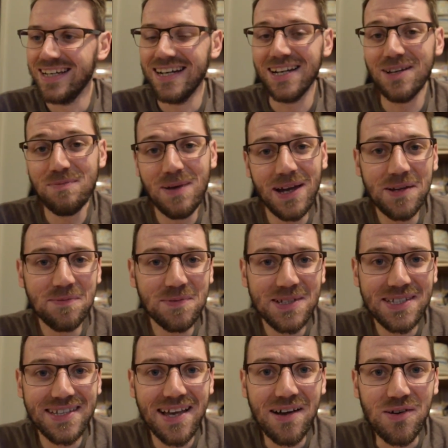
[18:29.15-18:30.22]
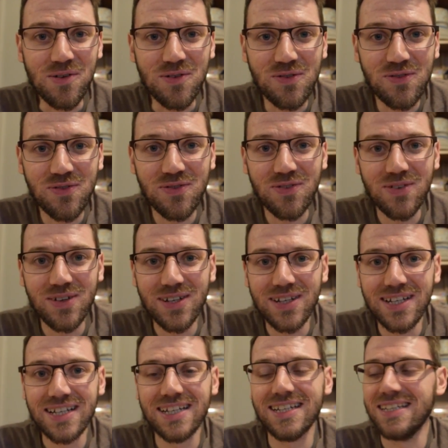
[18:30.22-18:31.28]
And I made it myself.
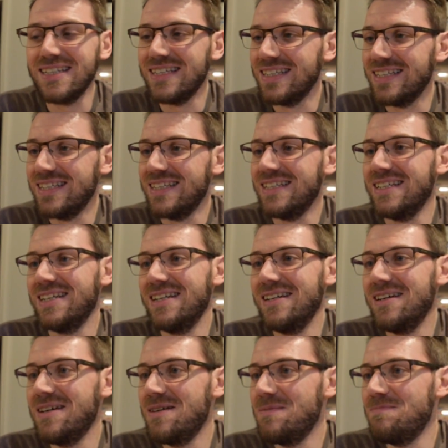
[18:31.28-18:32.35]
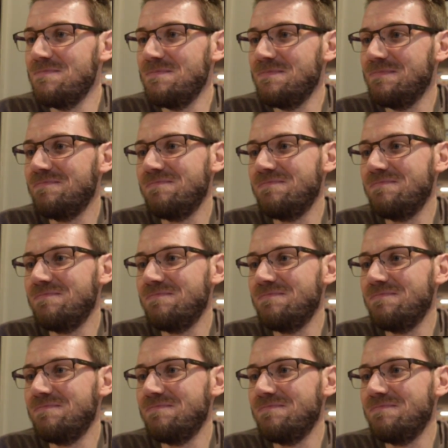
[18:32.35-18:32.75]
Um,